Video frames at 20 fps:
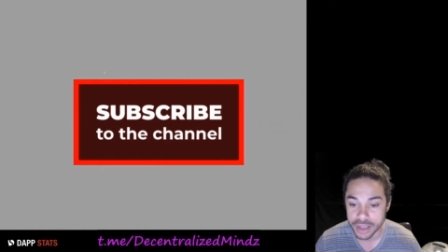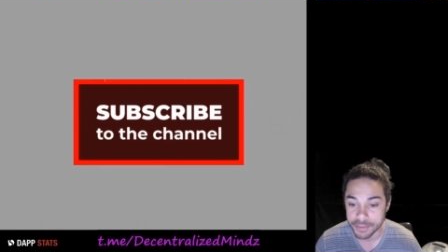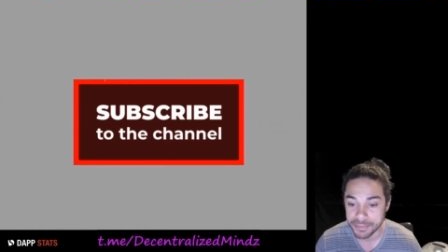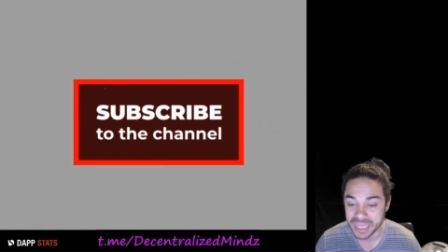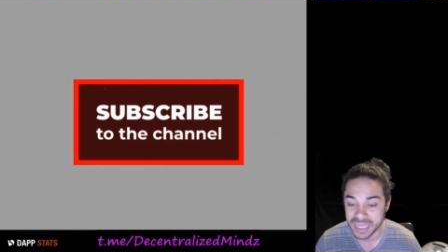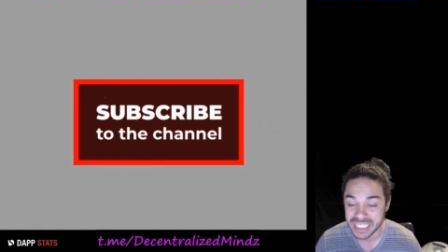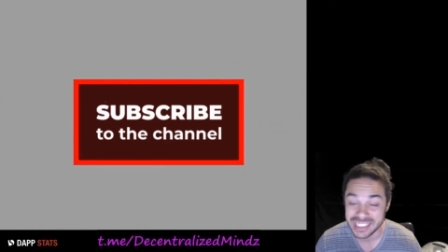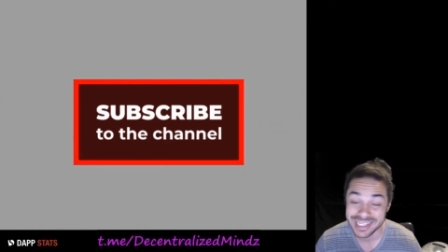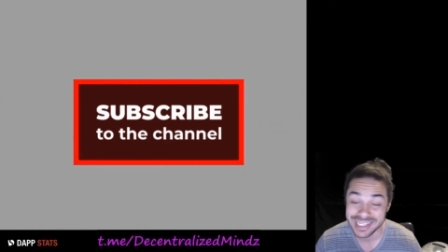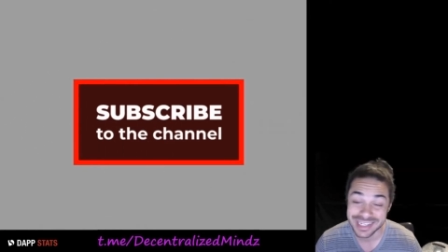
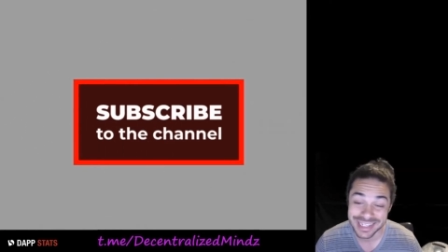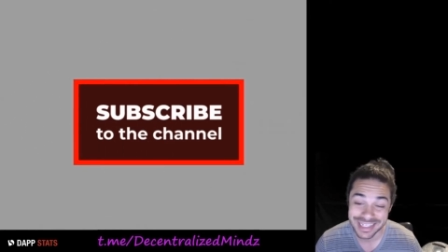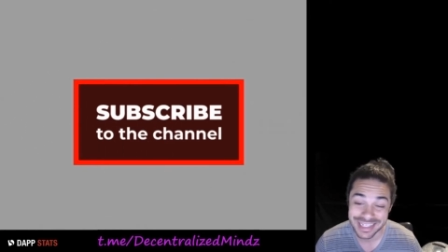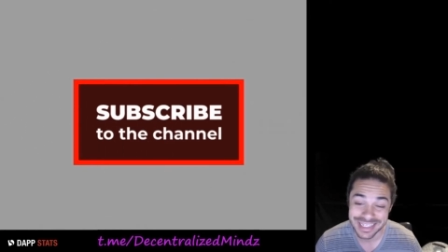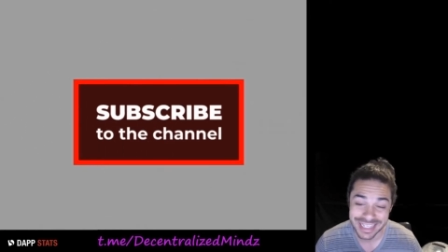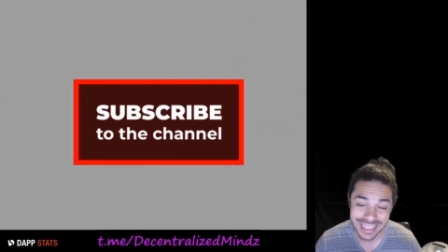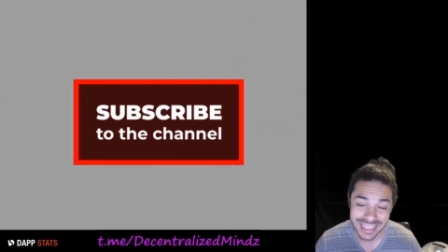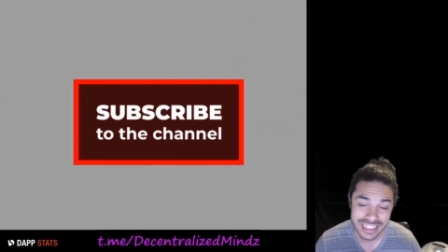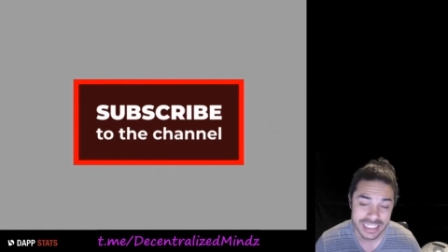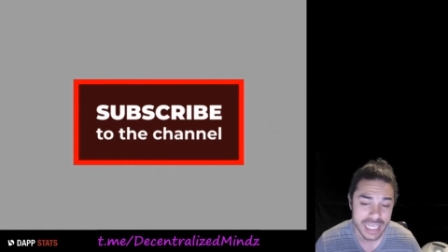basically
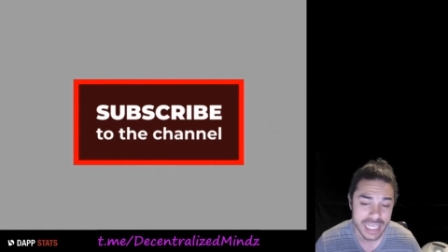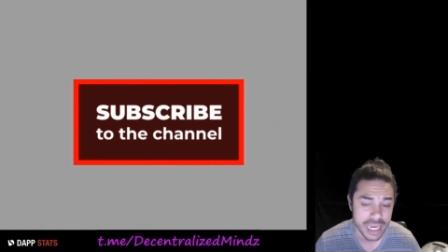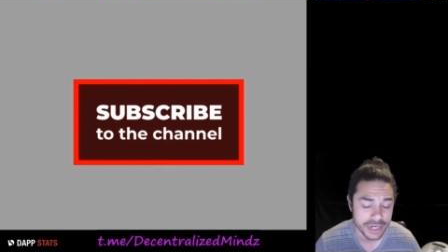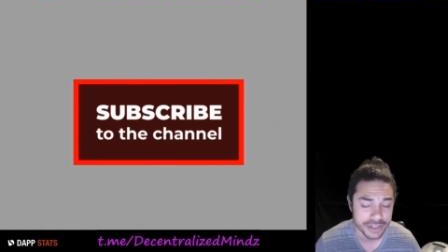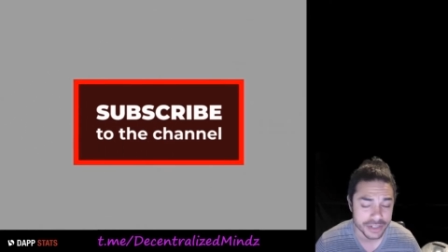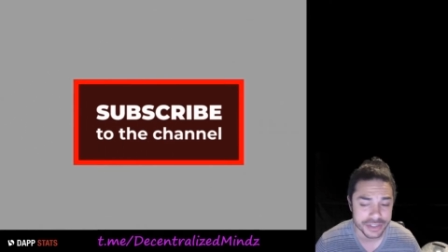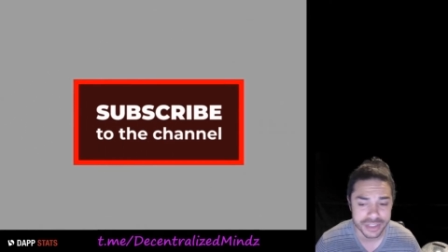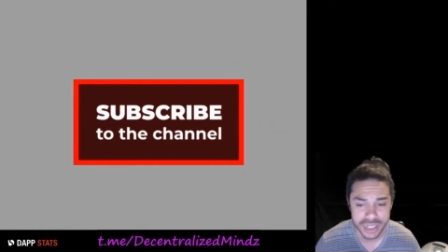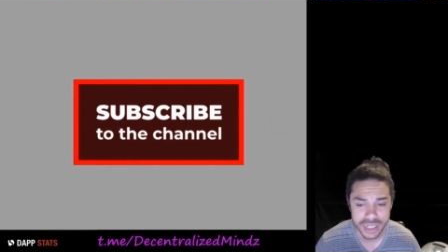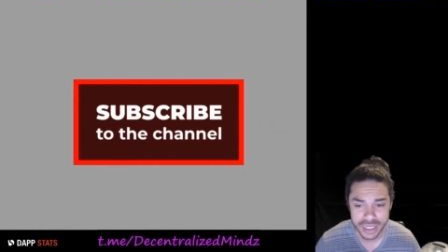the
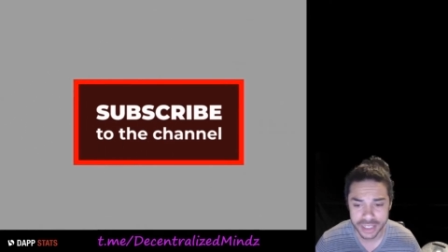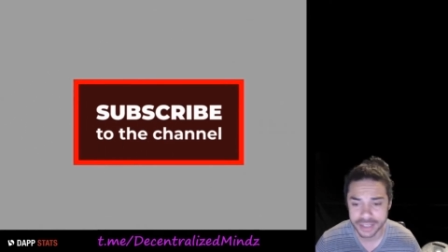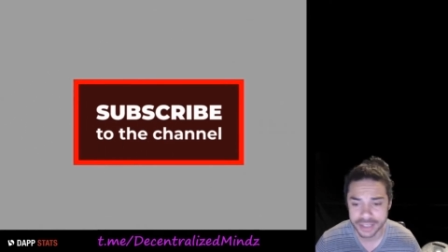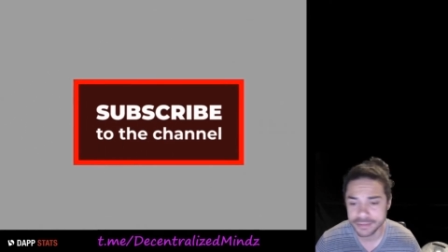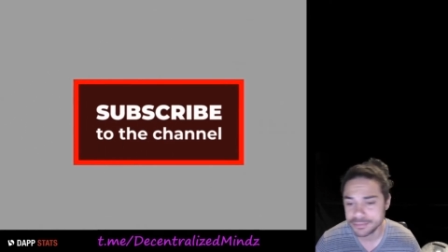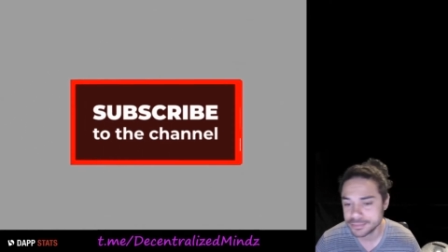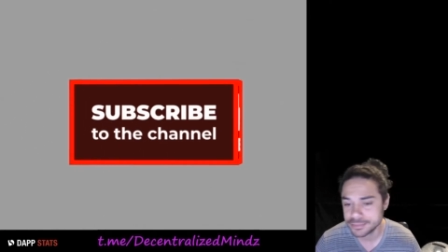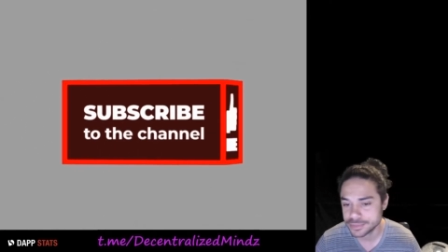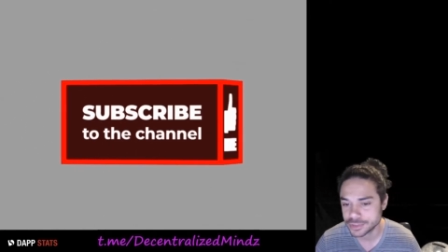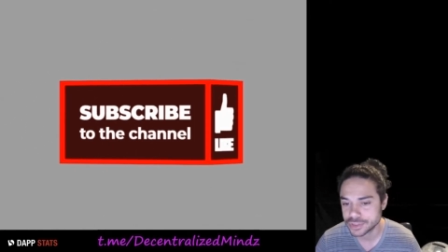entire time.
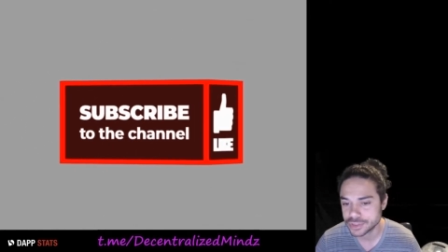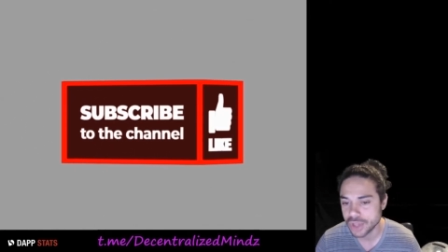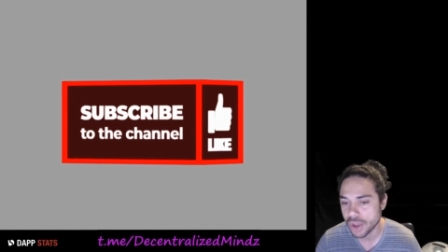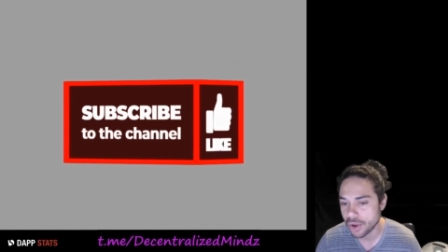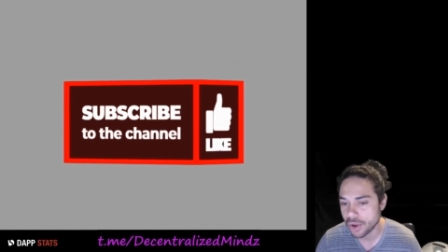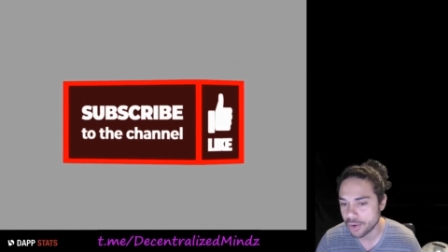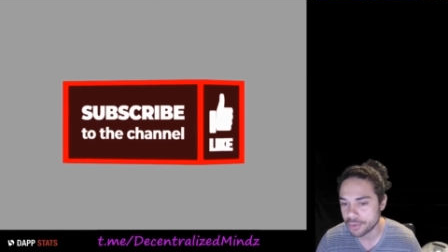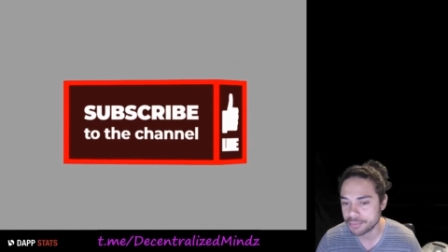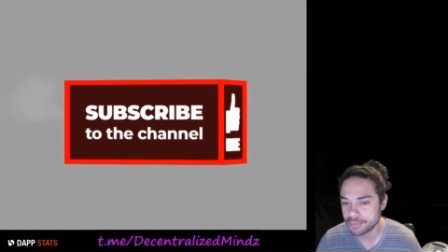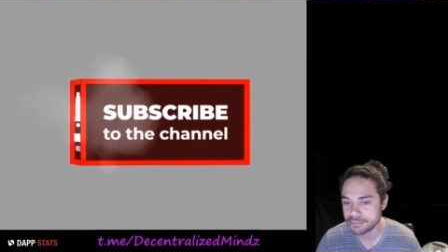
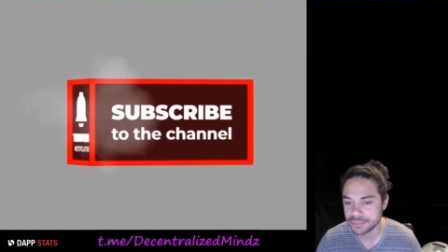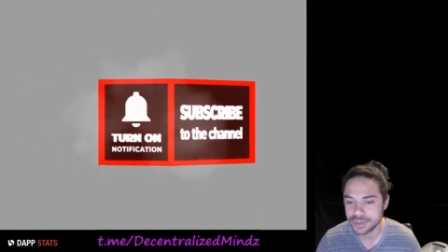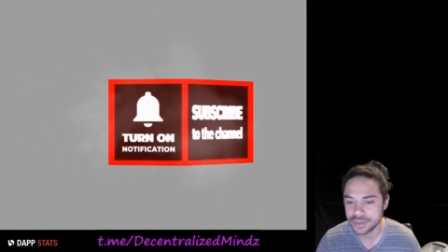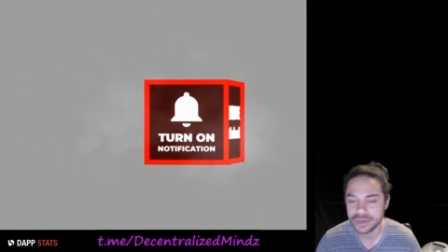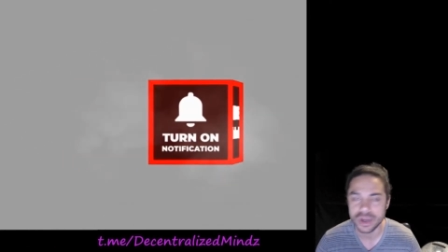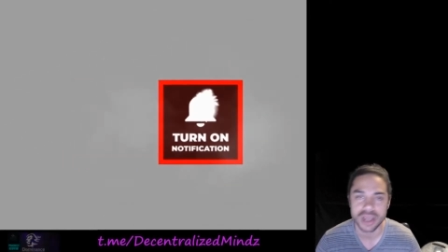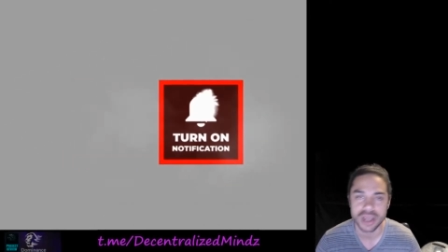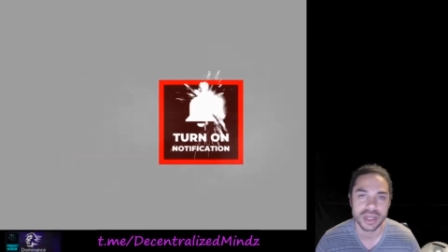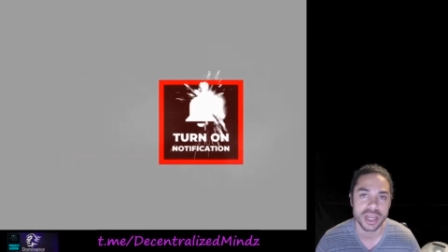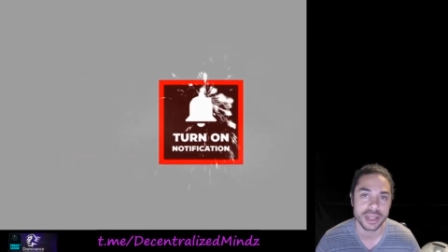So you
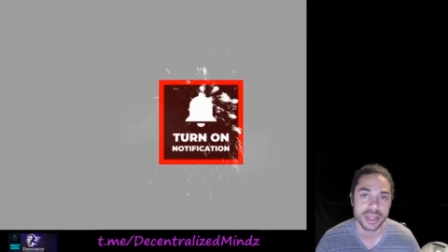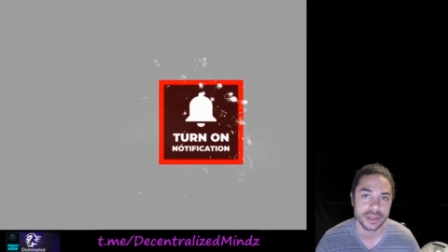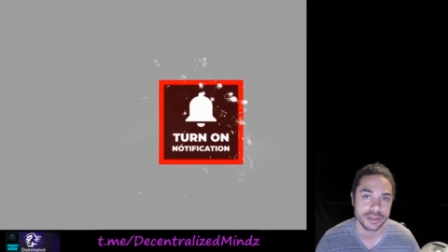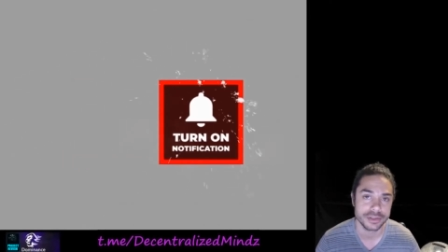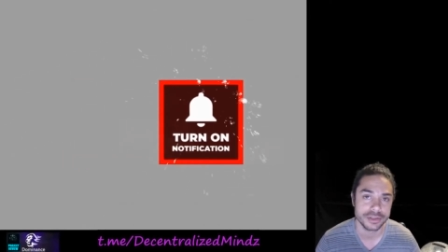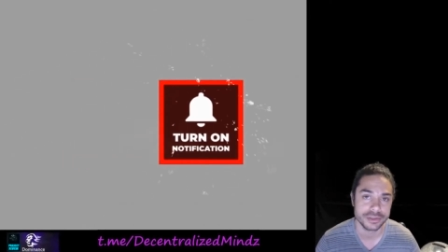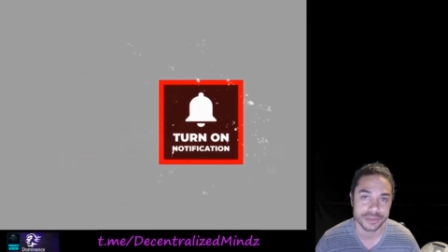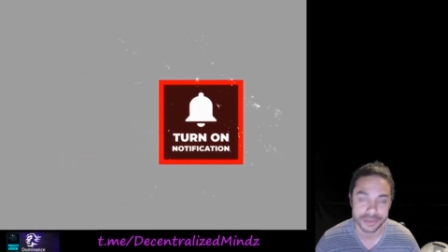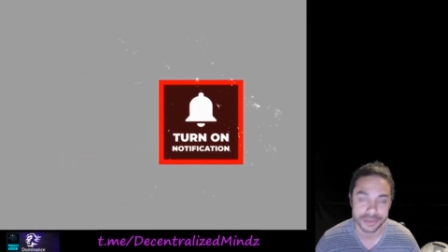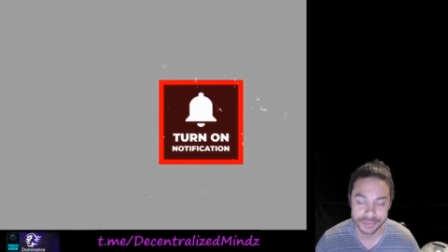know how that
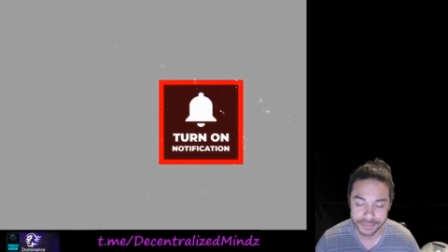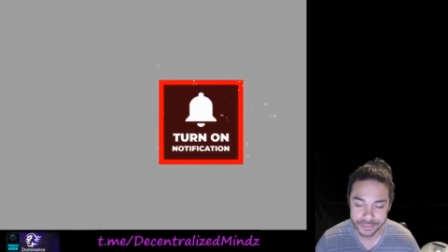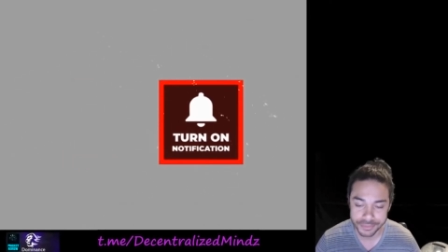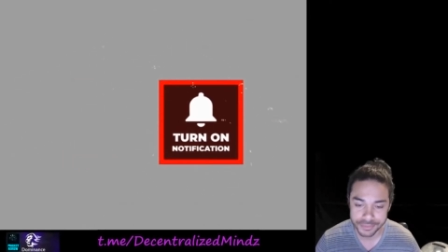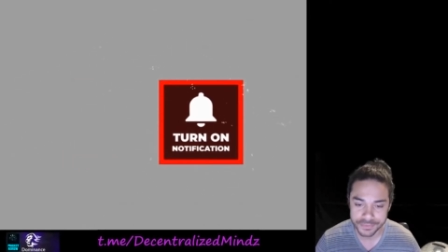goes.